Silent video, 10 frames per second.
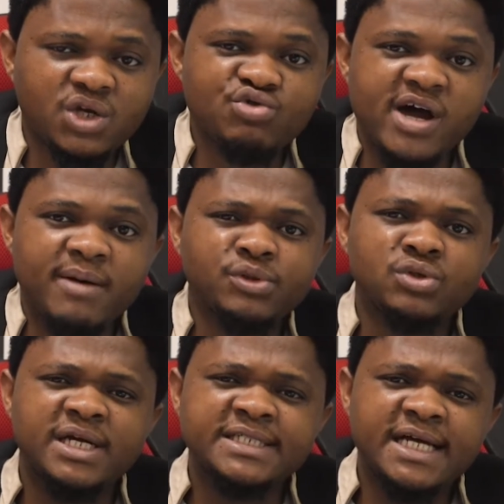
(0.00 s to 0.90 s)
You're able to
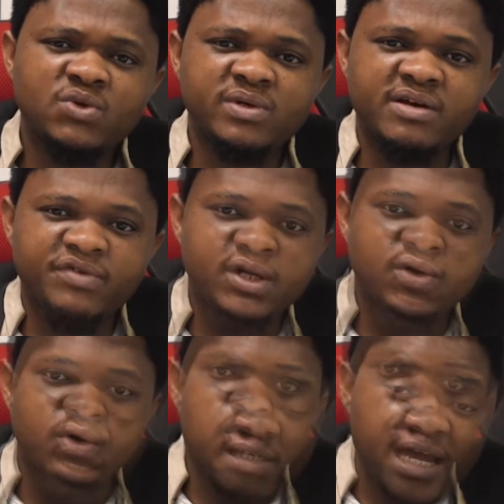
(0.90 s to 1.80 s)
now chat with the
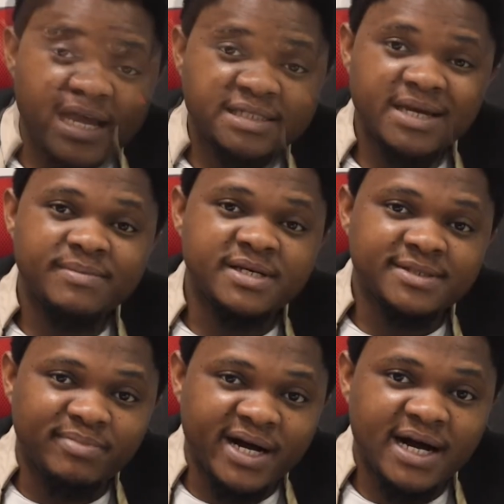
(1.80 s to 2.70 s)
vendor. This item
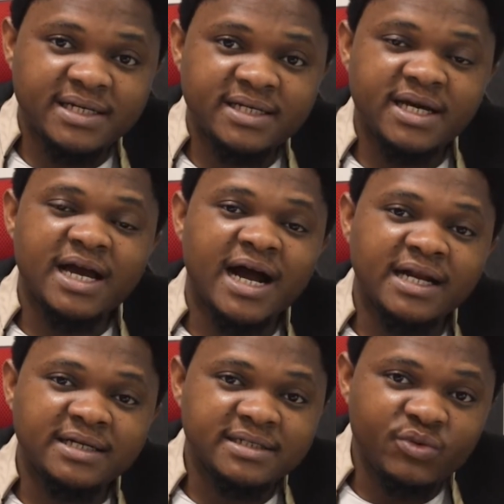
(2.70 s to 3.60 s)
is bad
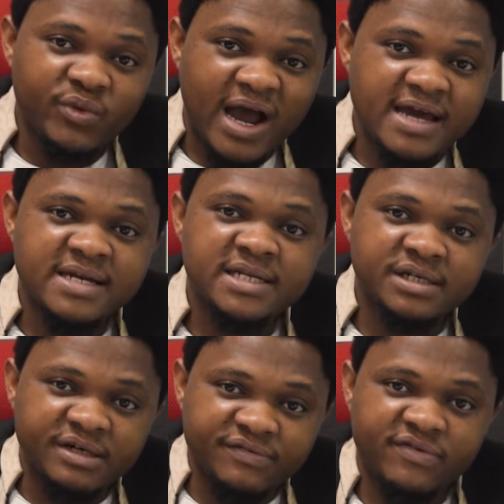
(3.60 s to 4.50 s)
and I need
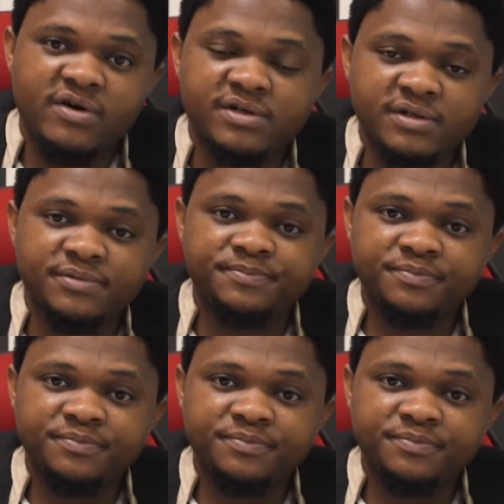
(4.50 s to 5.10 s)
a refund.